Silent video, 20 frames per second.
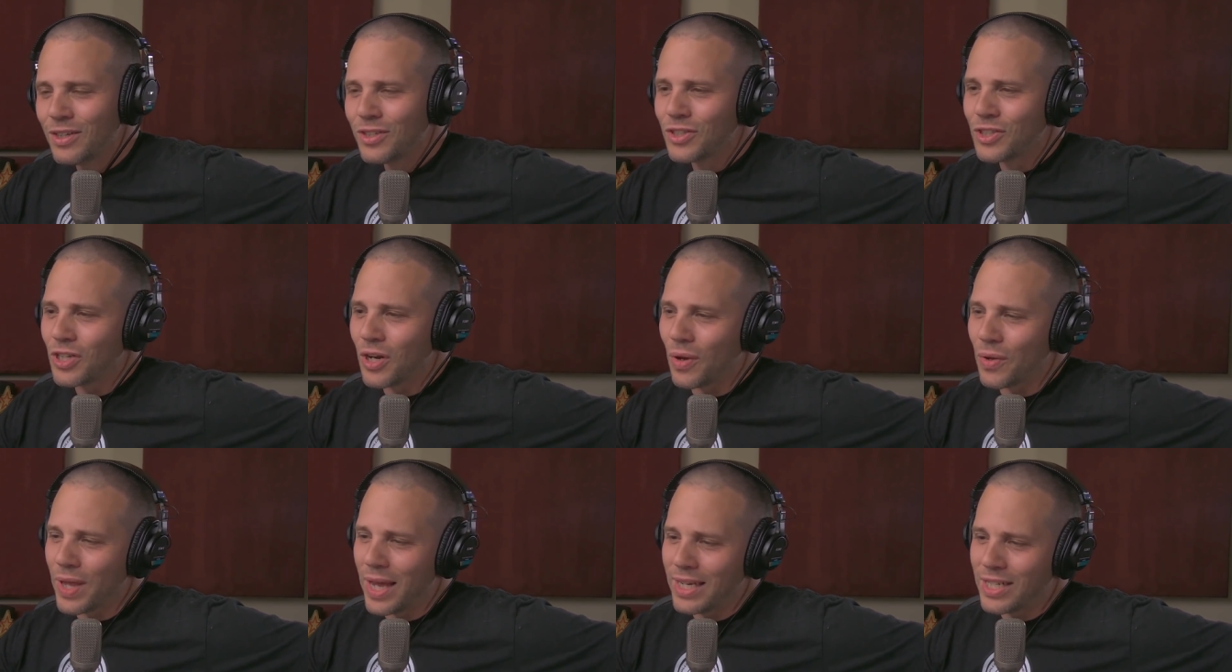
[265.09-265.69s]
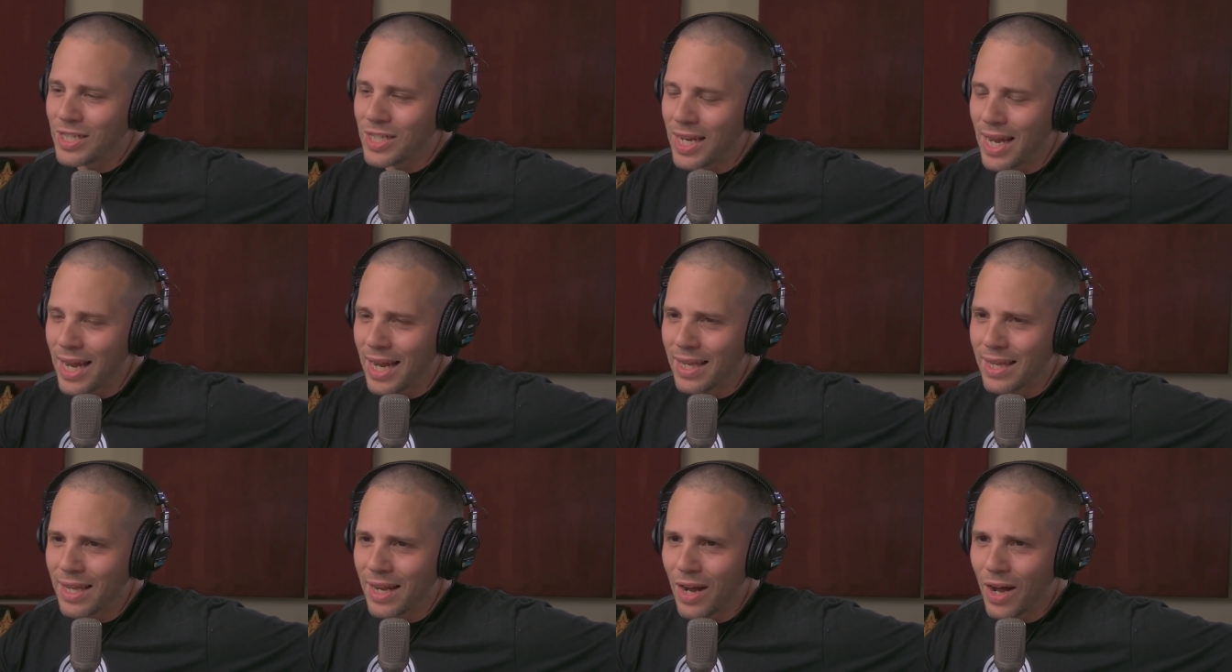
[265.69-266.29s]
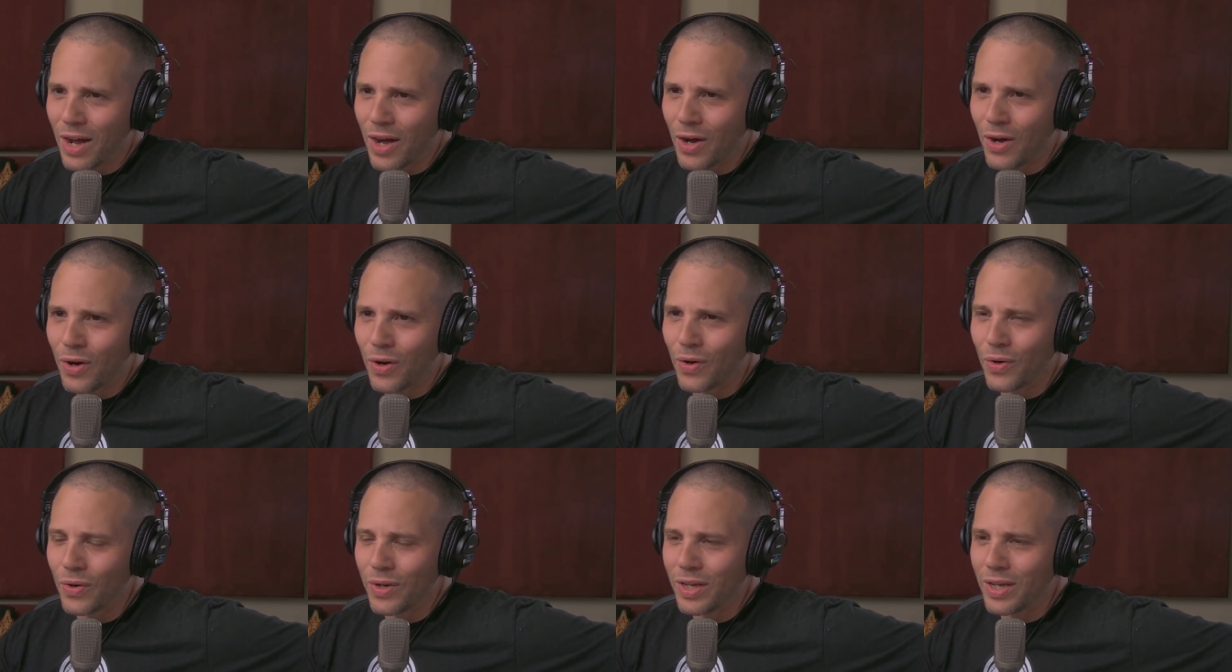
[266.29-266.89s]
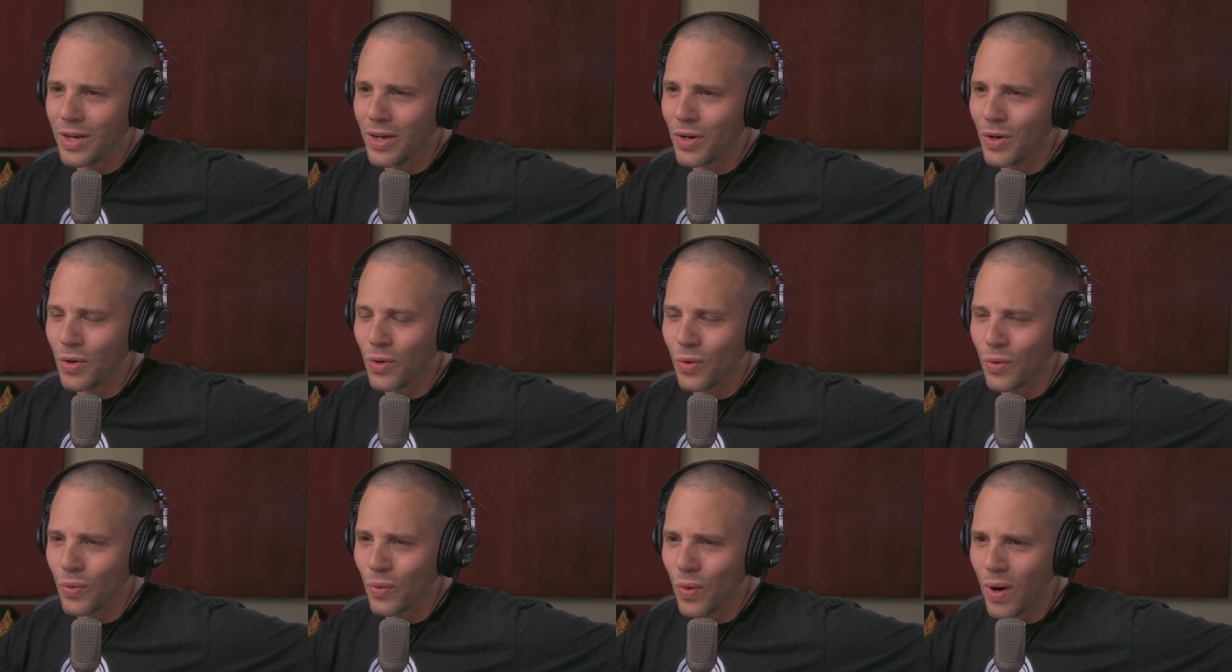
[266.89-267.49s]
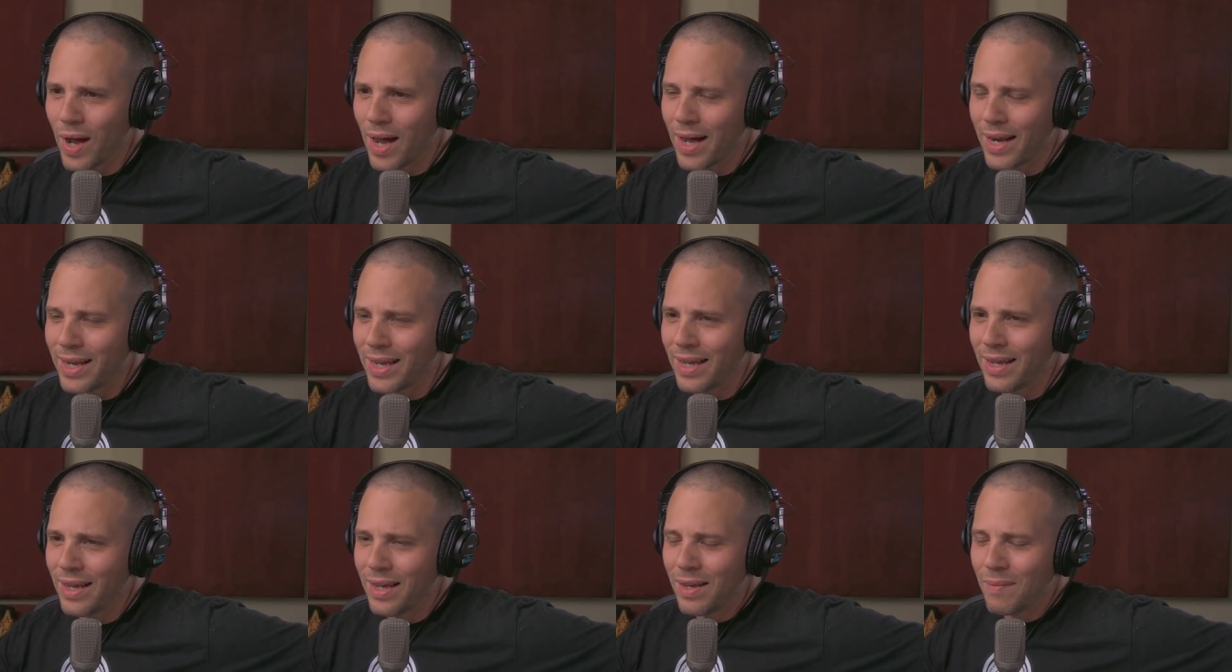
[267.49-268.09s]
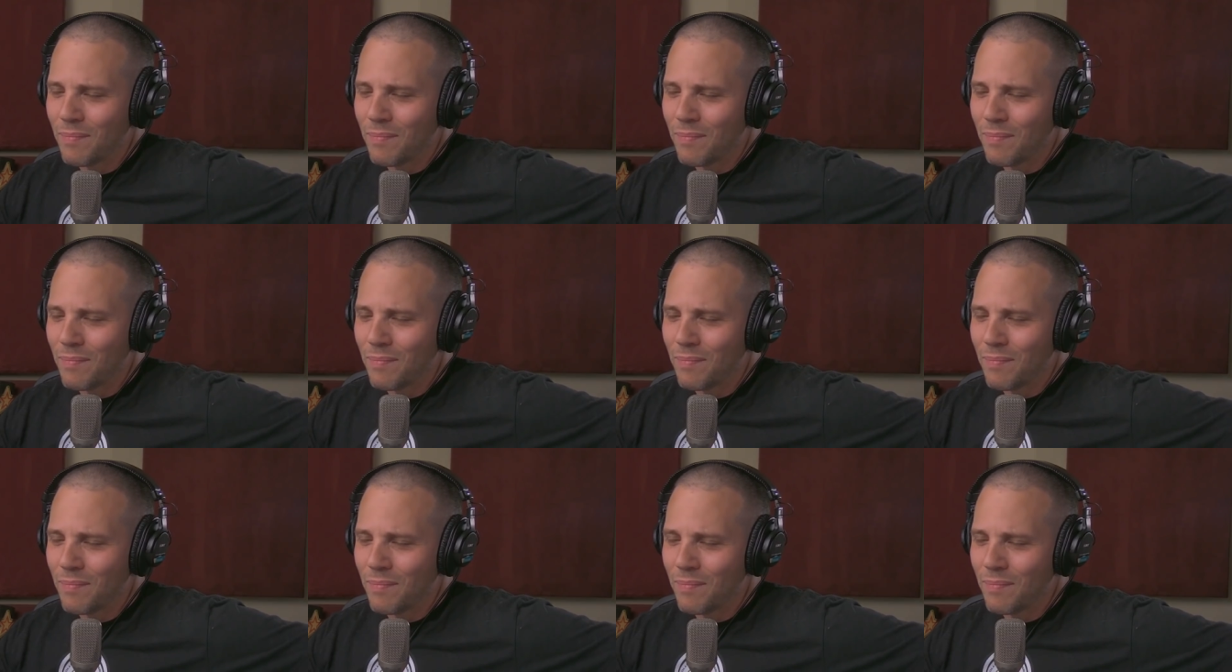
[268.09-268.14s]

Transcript: So they say that, oh, you know, Roddy,